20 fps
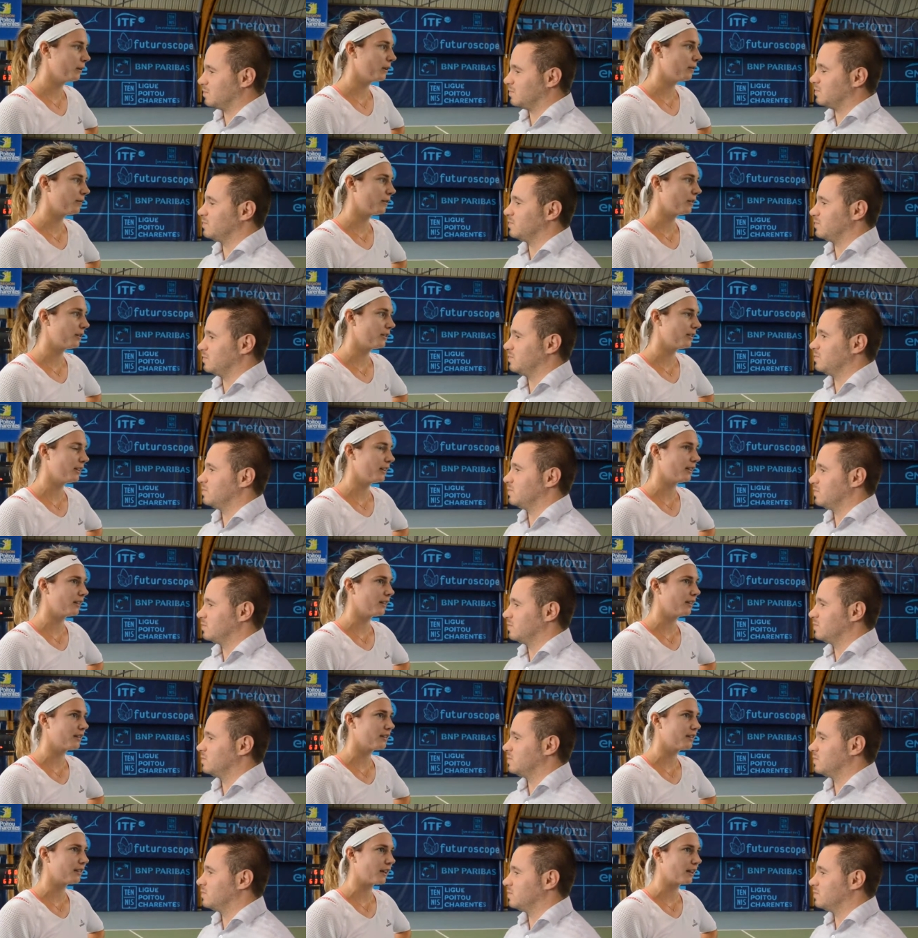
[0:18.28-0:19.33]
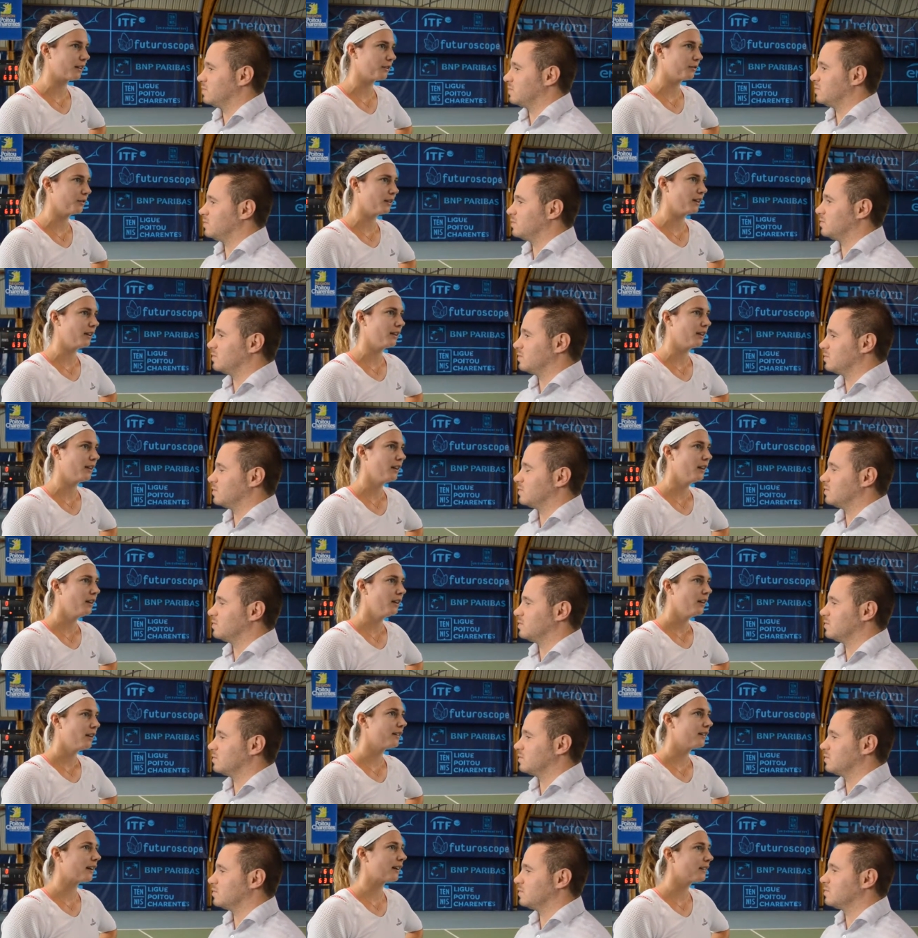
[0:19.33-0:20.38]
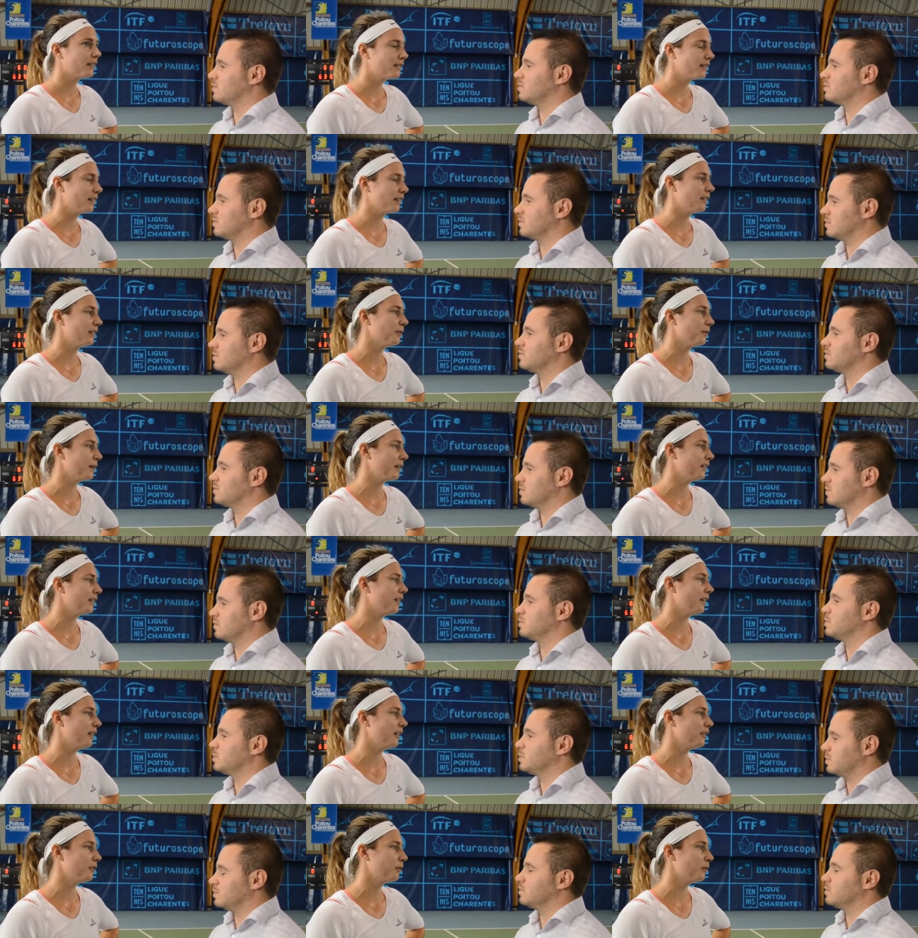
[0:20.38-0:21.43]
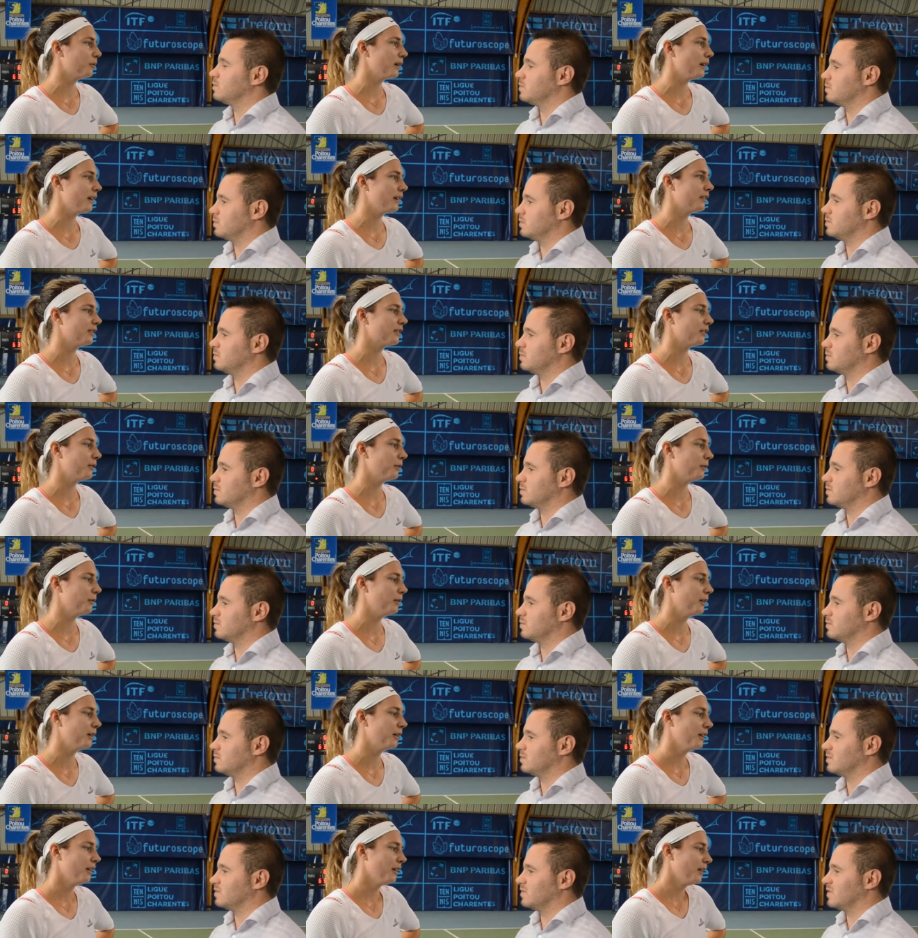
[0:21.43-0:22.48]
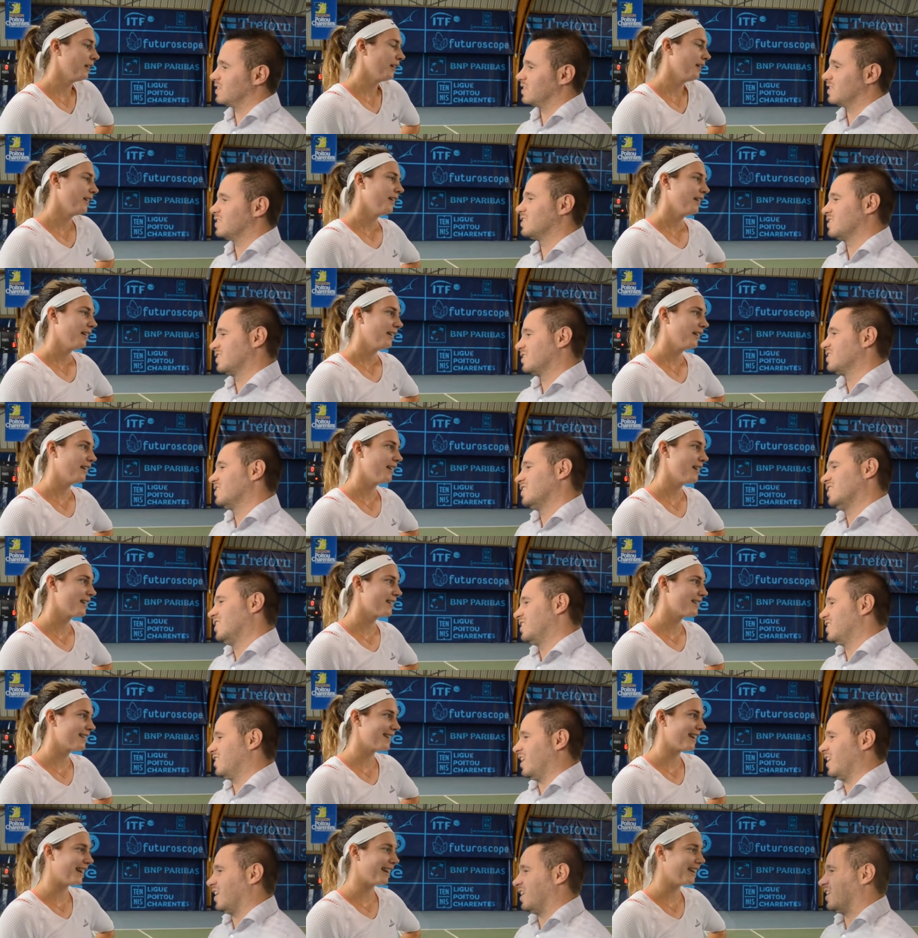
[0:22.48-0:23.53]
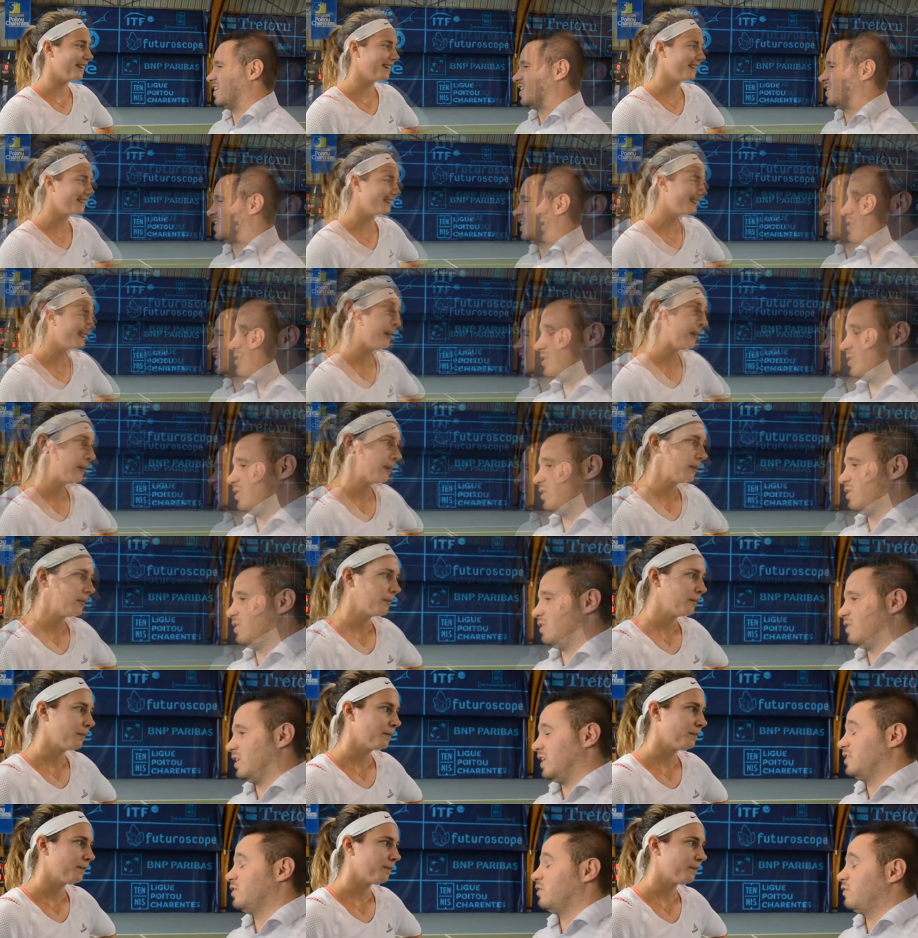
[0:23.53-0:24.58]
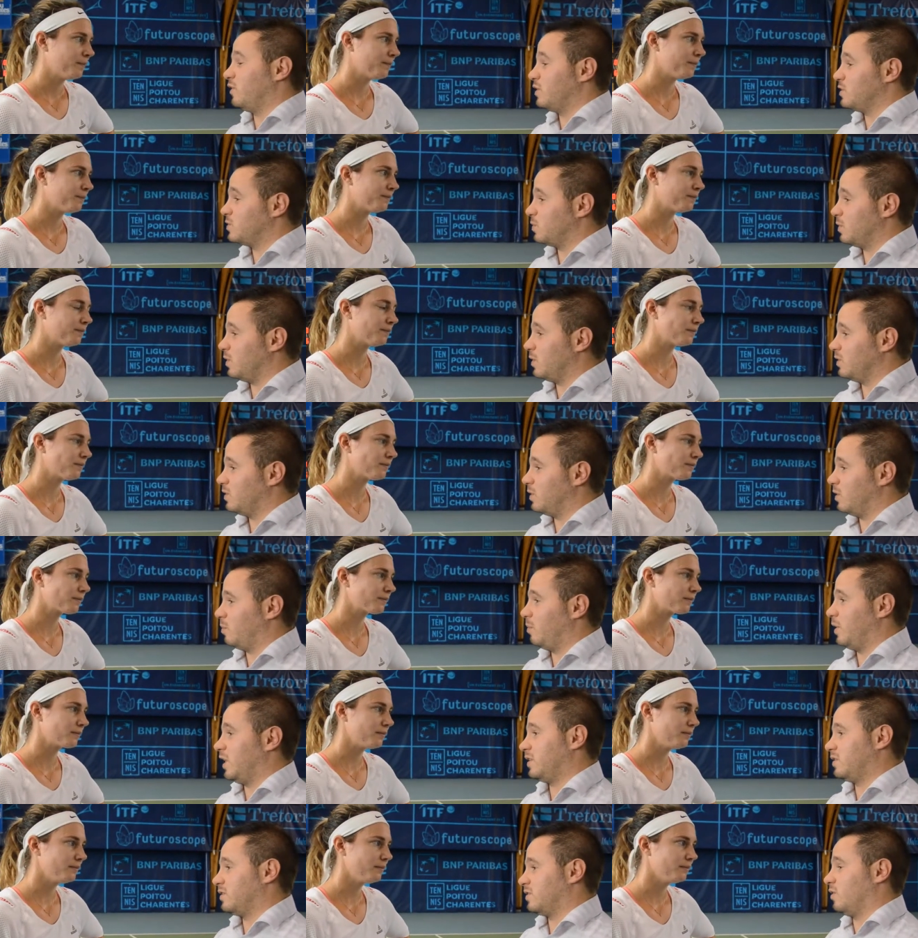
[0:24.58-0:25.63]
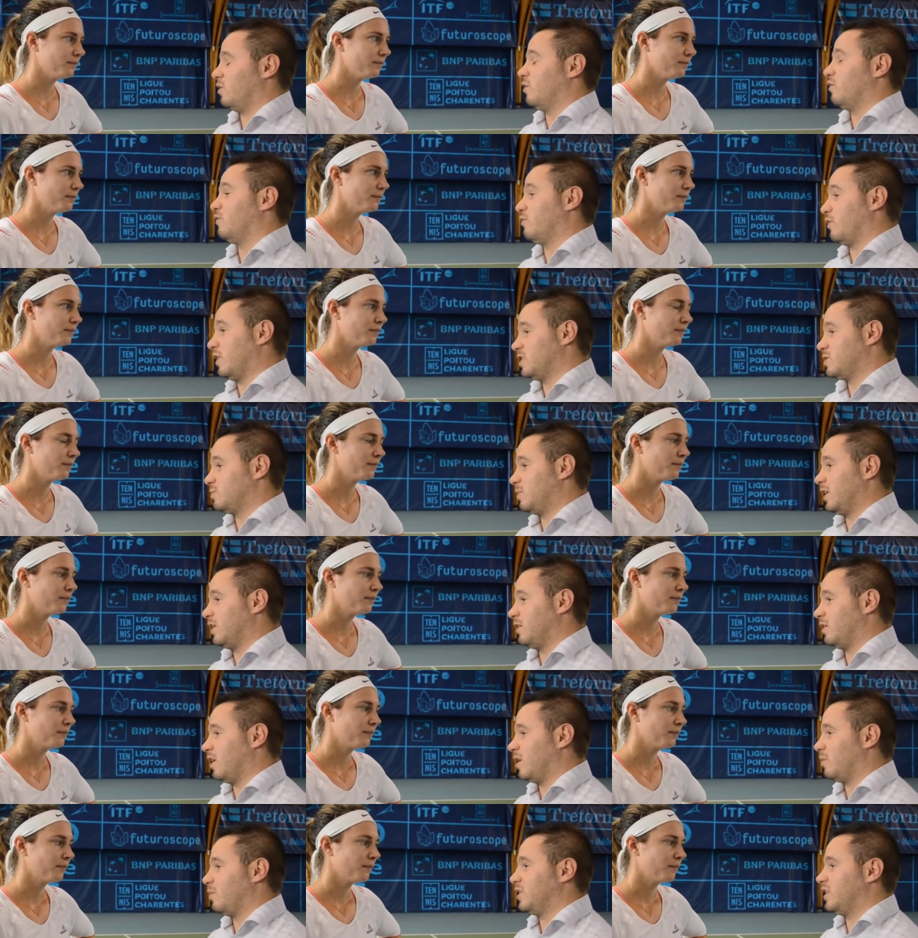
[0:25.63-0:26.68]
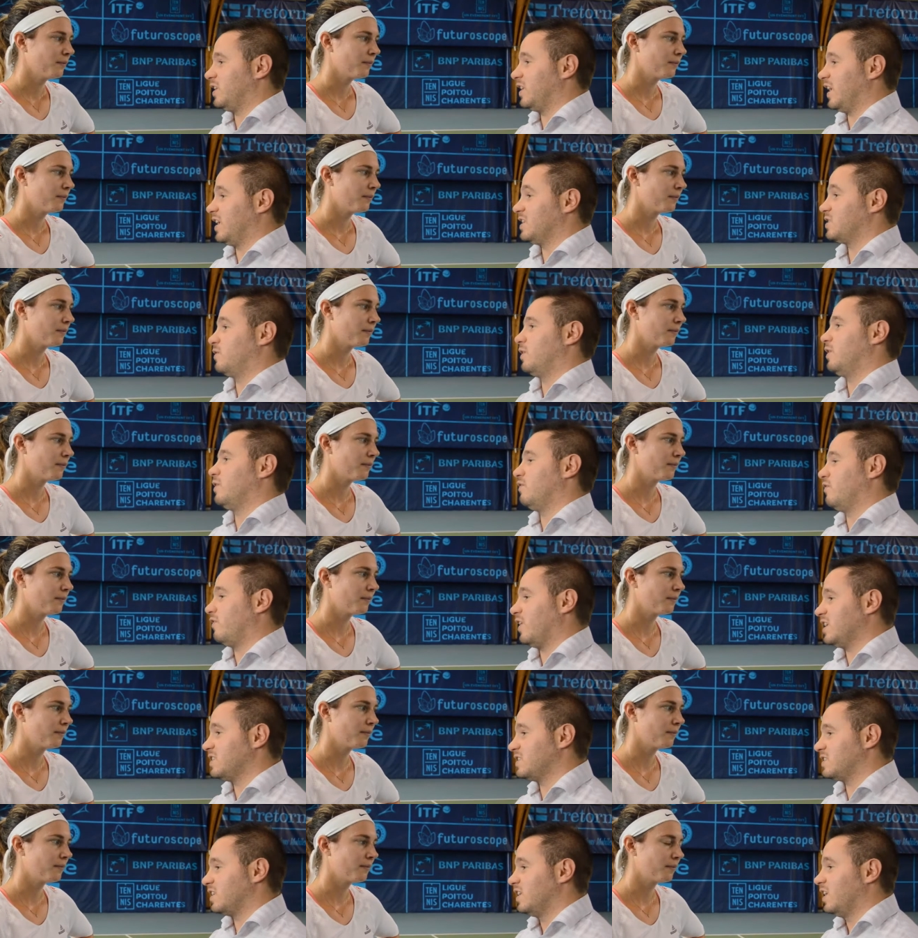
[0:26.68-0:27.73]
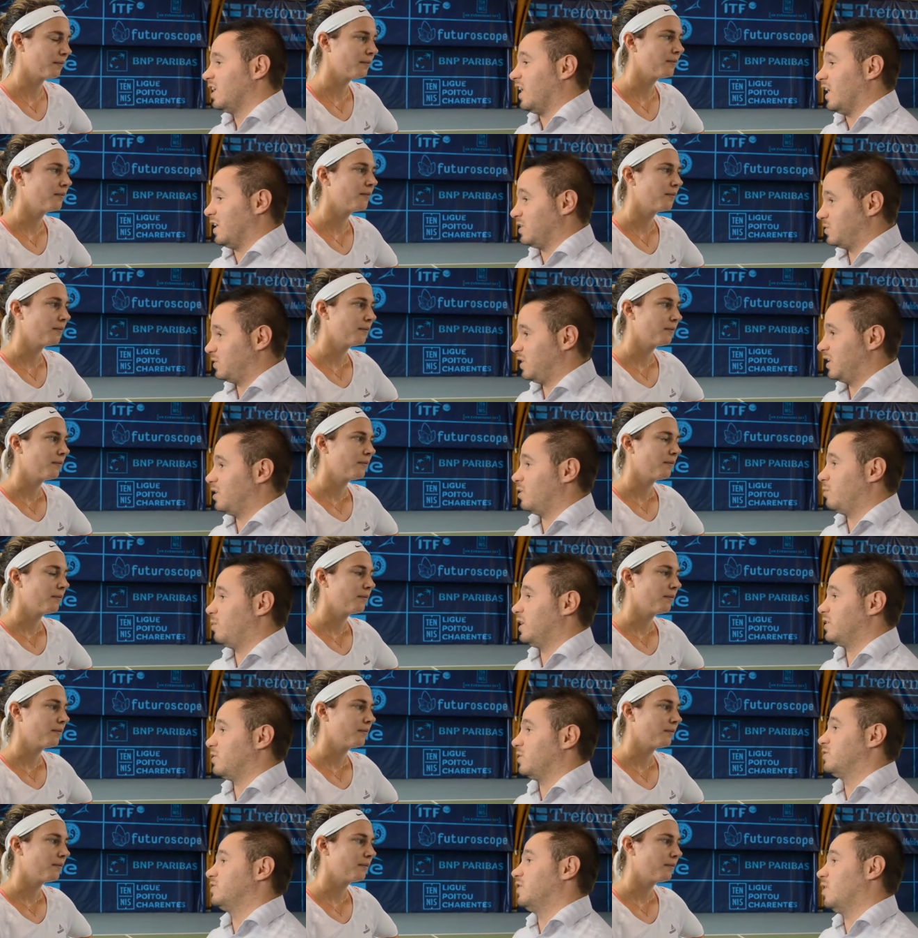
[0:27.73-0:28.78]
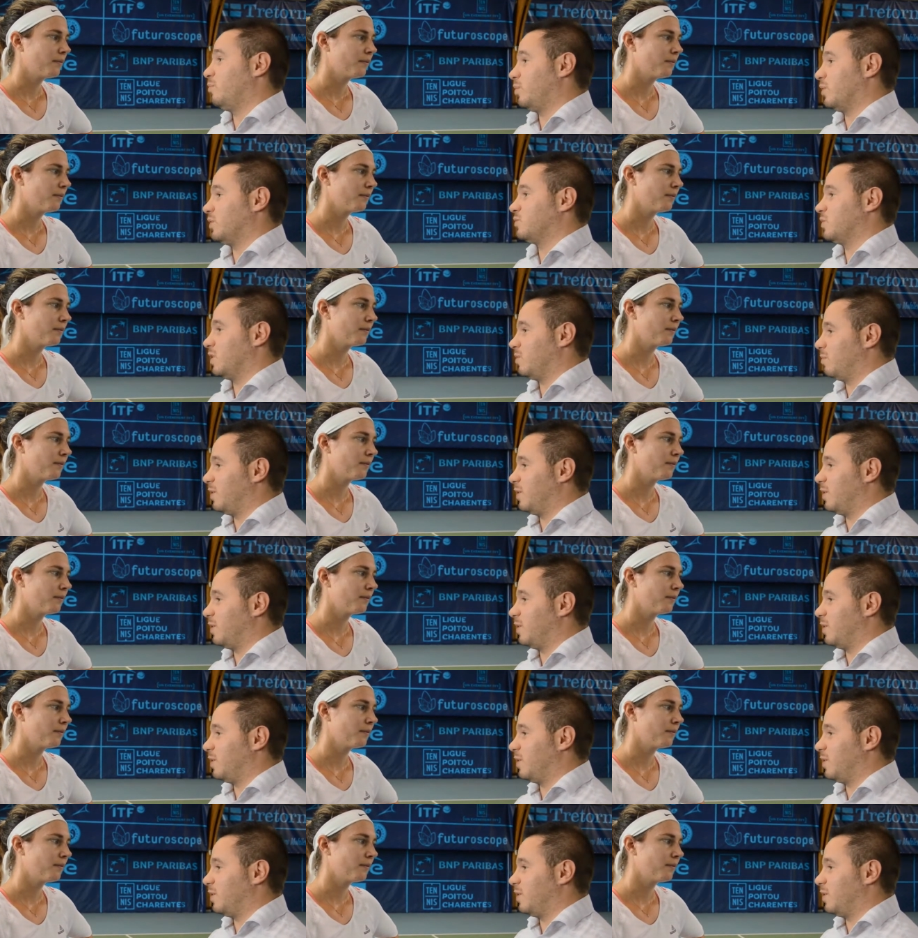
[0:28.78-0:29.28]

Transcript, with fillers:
Speaker 1: the first set and the second way. Second set it went the other way, so...
Speaker 2: Yeah. So in the first one, you bet a French player, Amandine Hesse, very fast, and today you bet a top 100